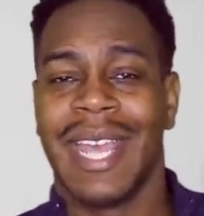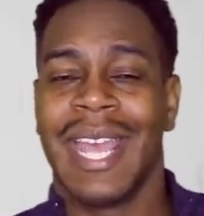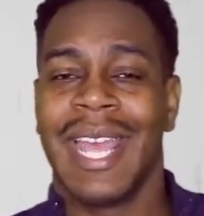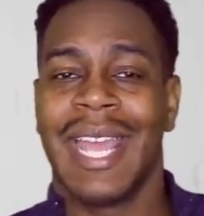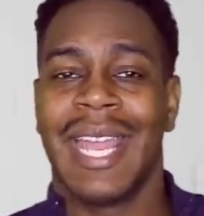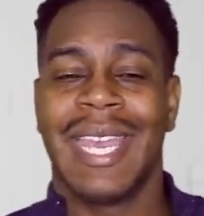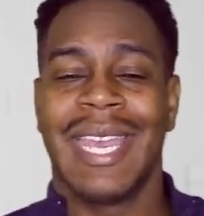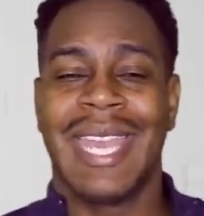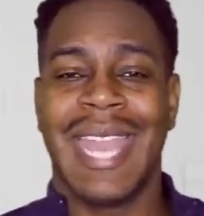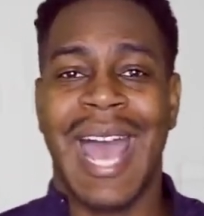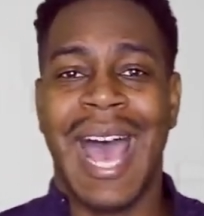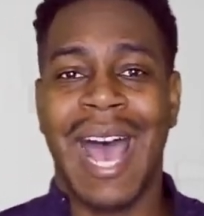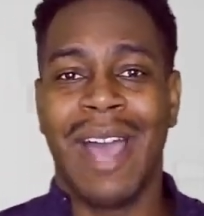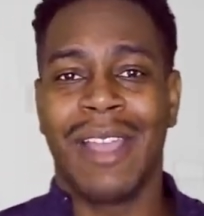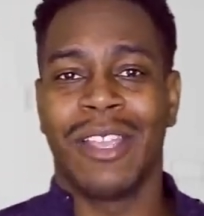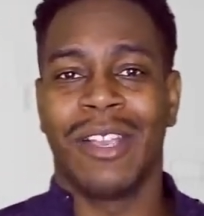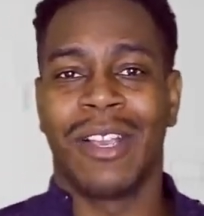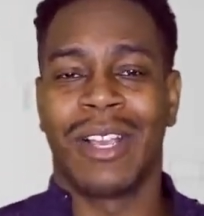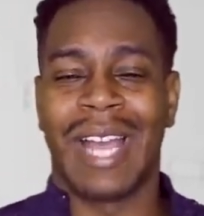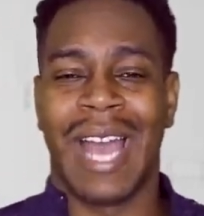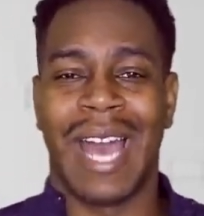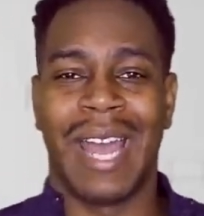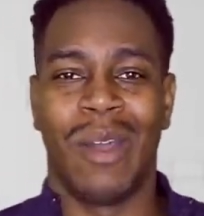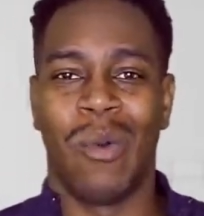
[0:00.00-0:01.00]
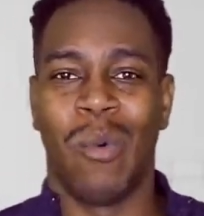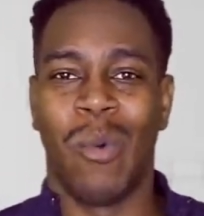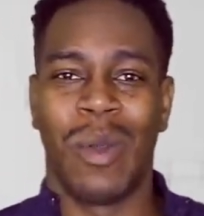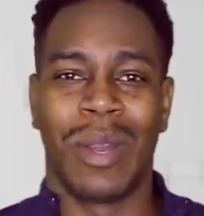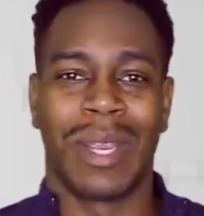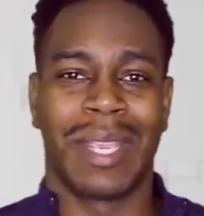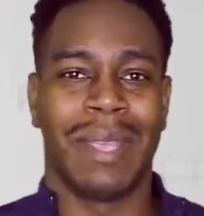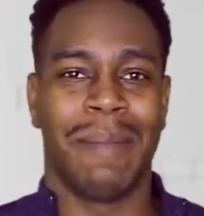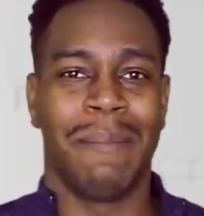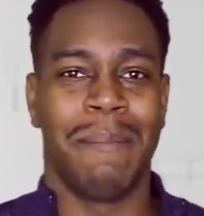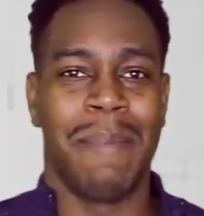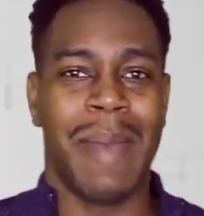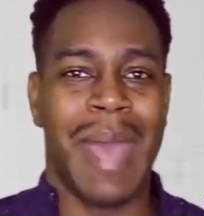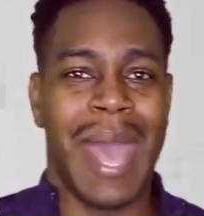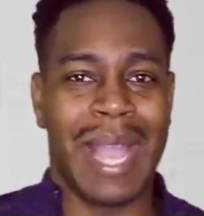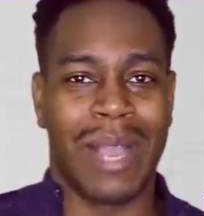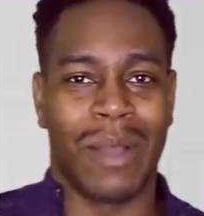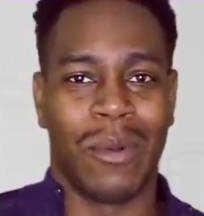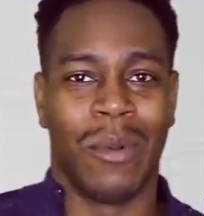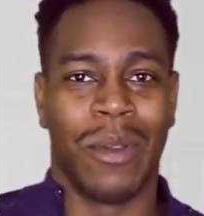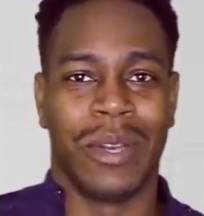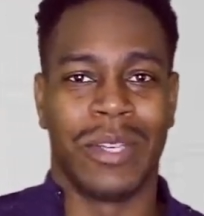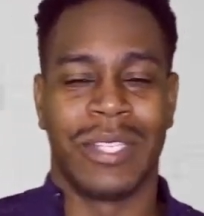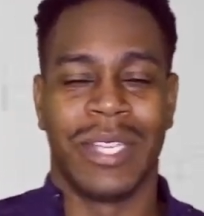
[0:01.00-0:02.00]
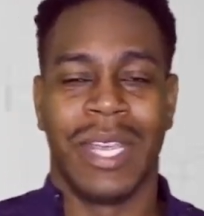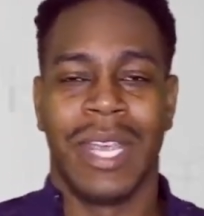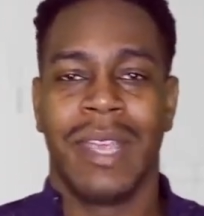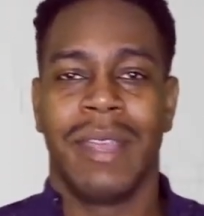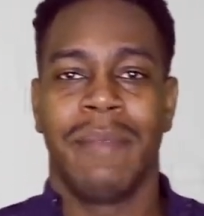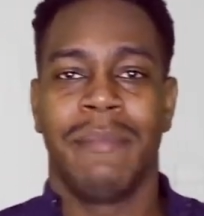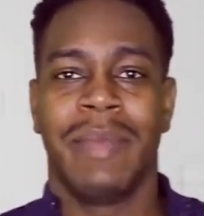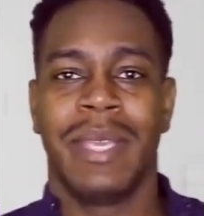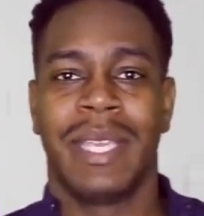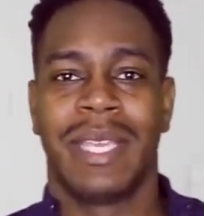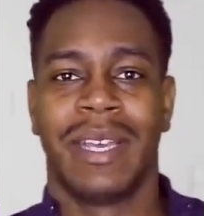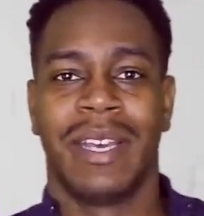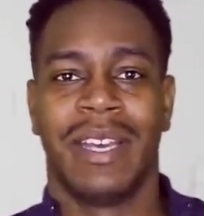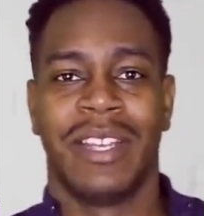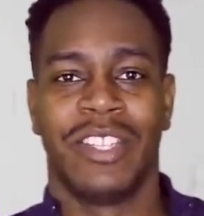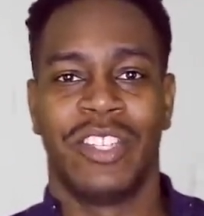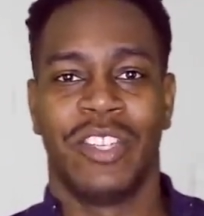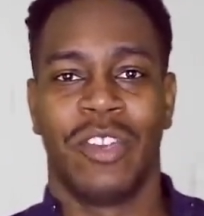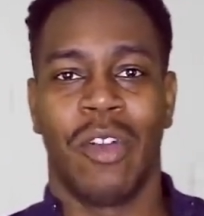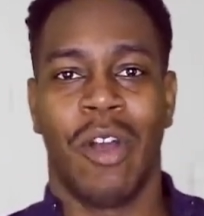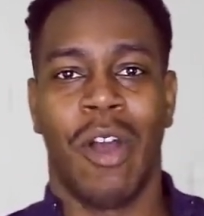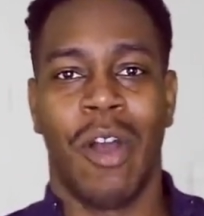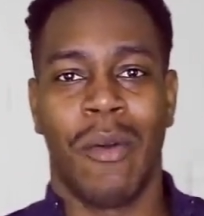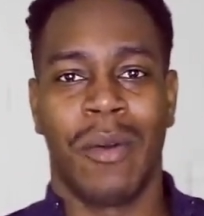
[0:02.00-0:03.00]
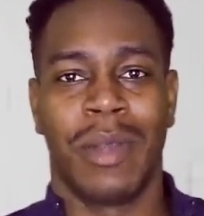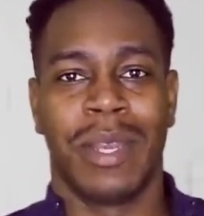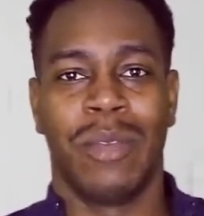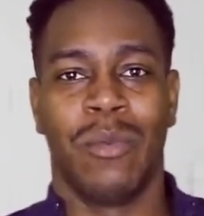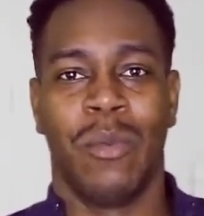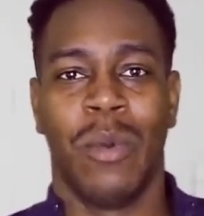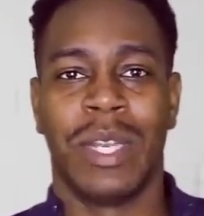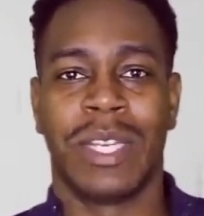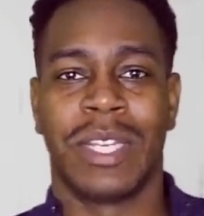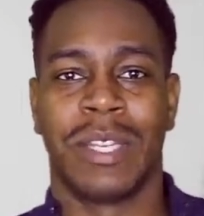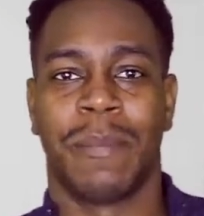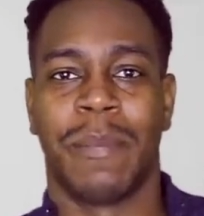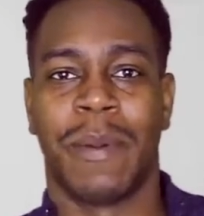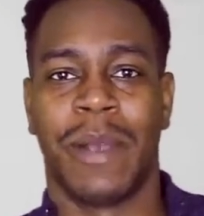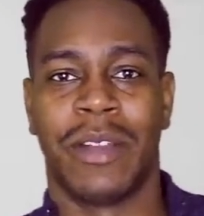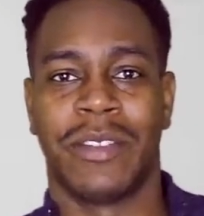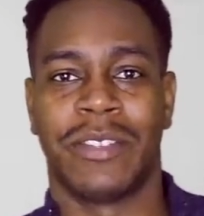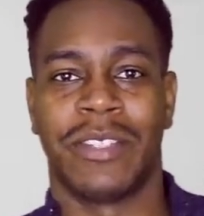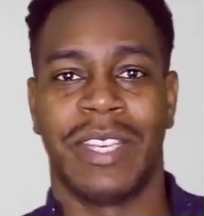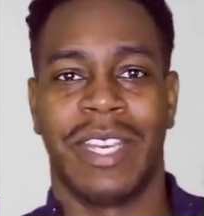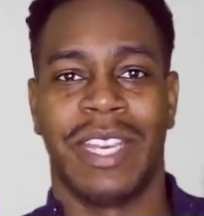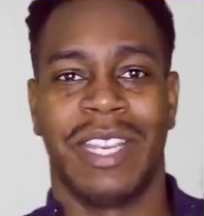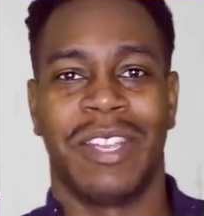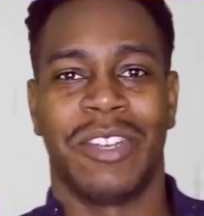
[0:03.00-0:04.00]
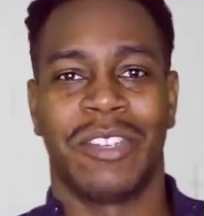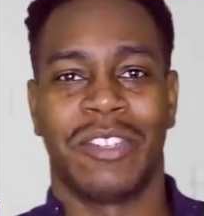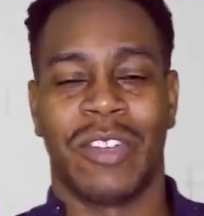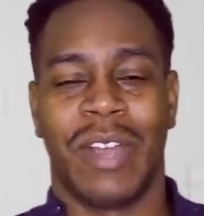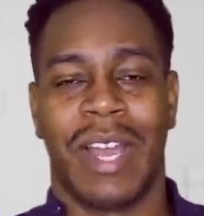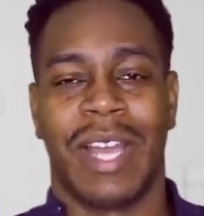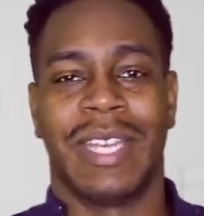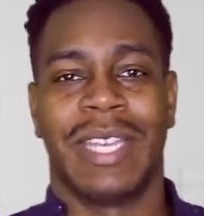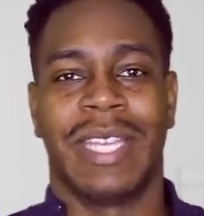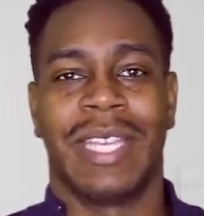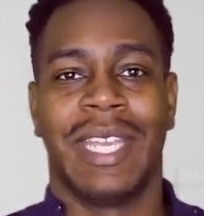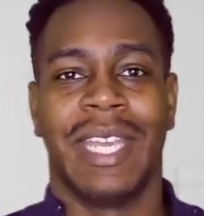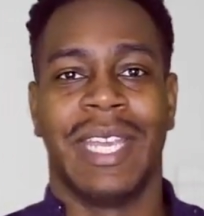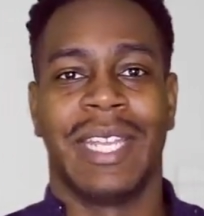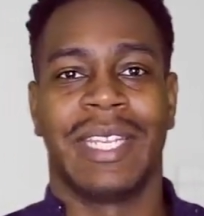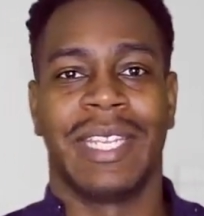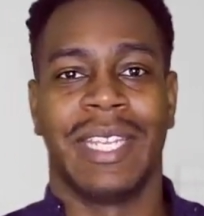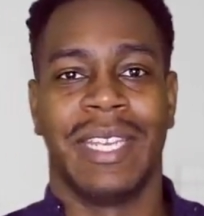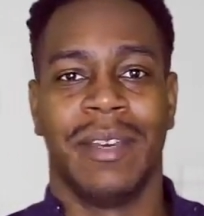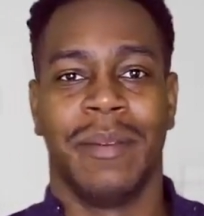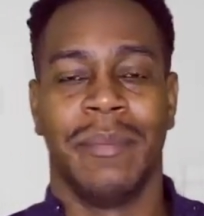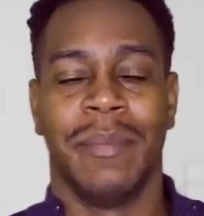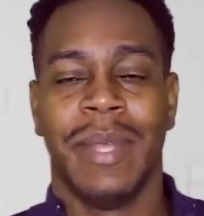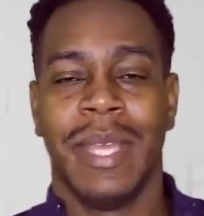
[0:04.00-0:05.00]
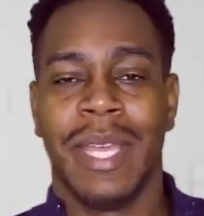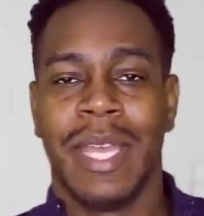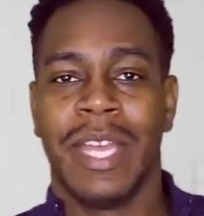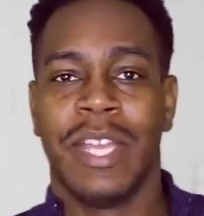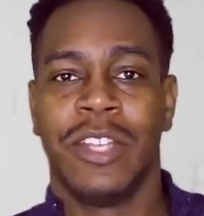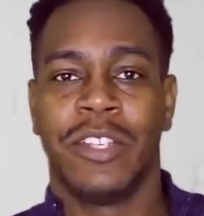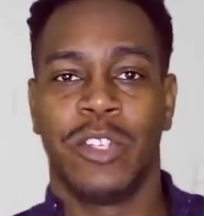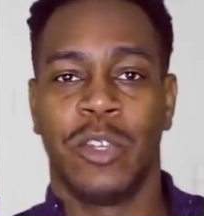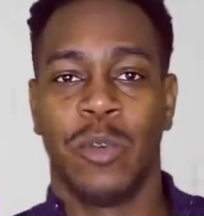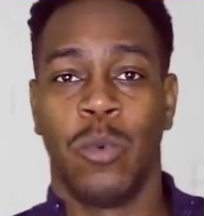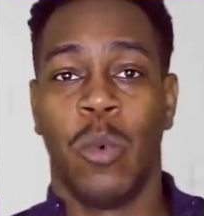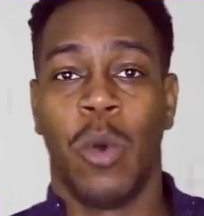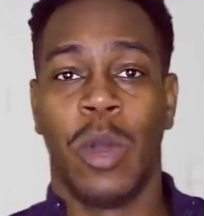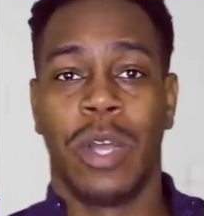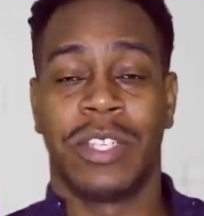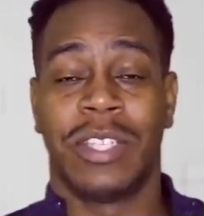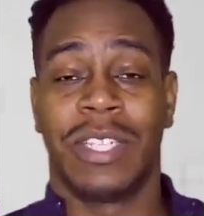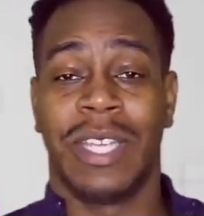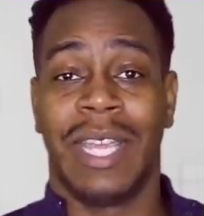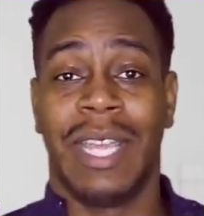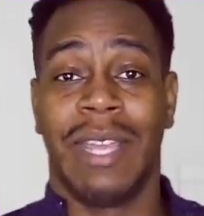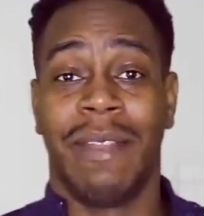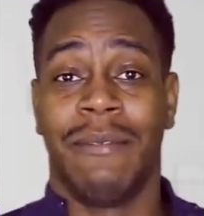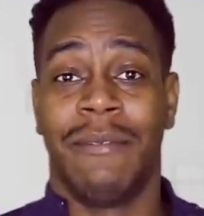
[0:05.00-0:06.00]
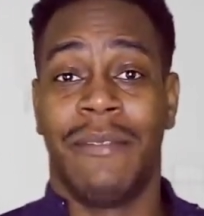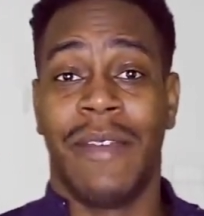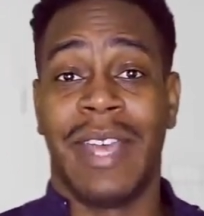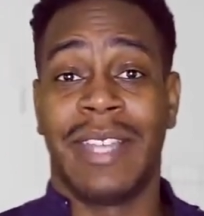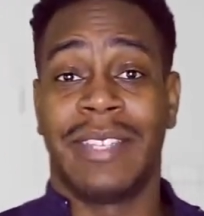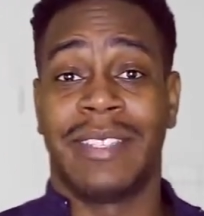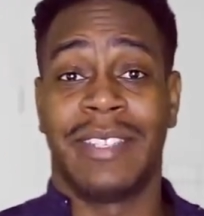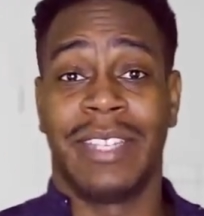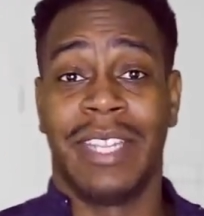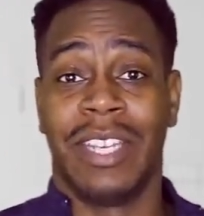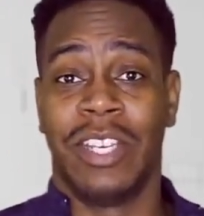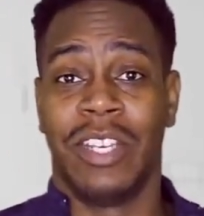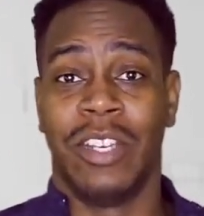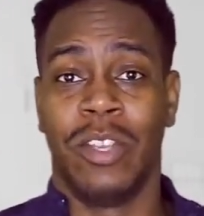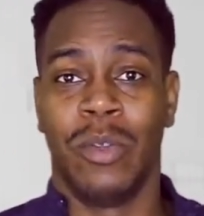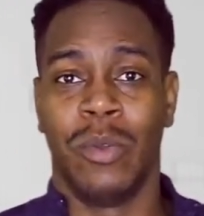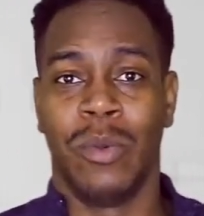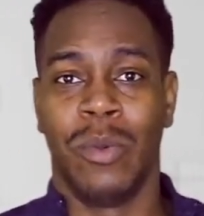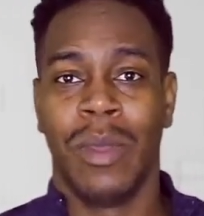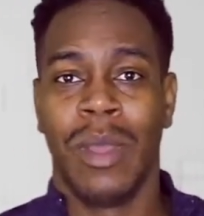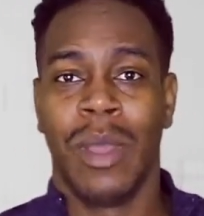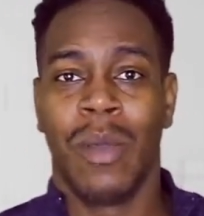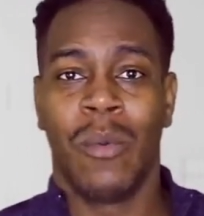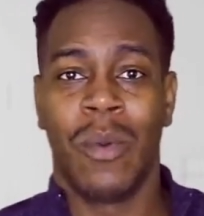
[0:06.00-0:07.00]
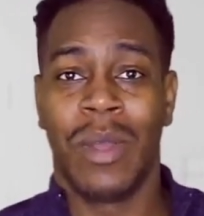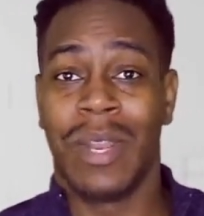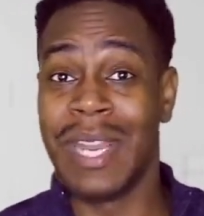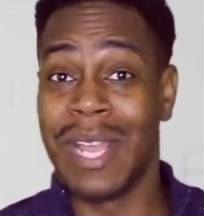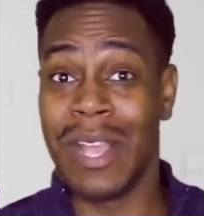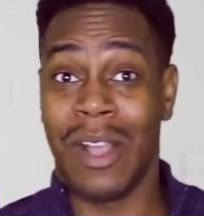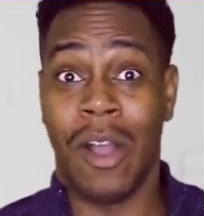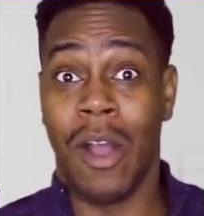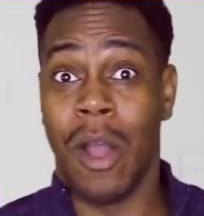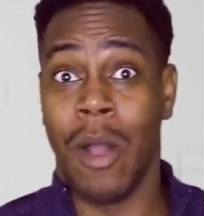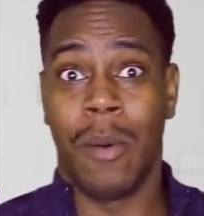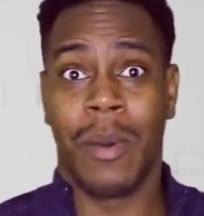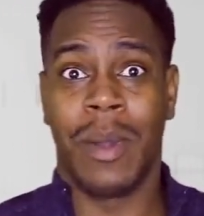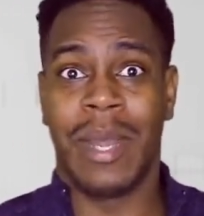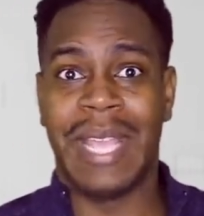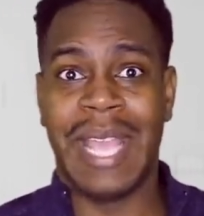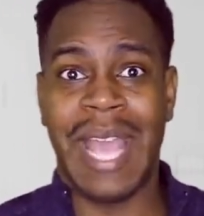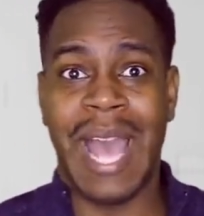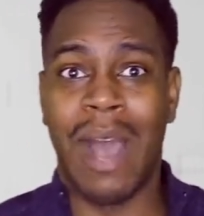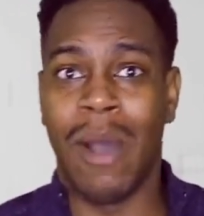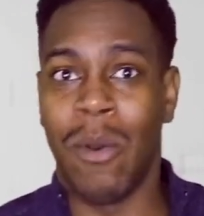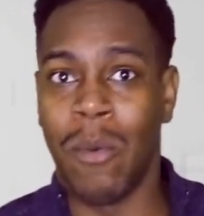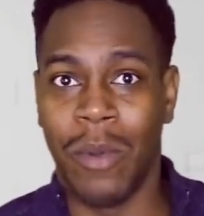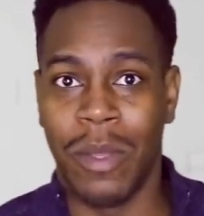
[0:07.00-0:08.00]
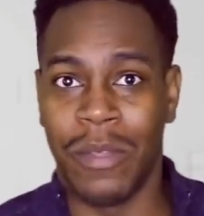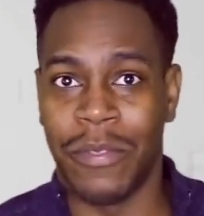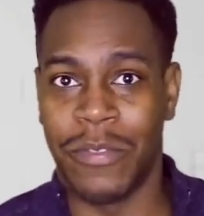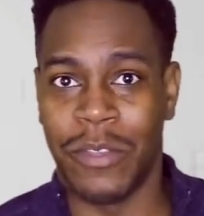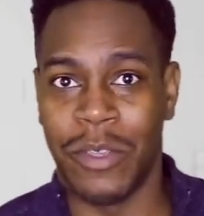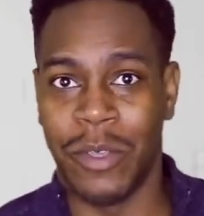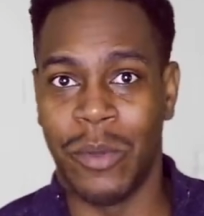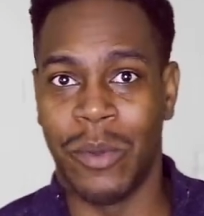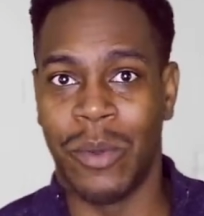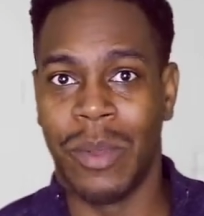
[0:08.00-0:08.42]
now you're kind of working backwards, because you're already with the person and you're trying to get them to want to invest in you when they're already out with you,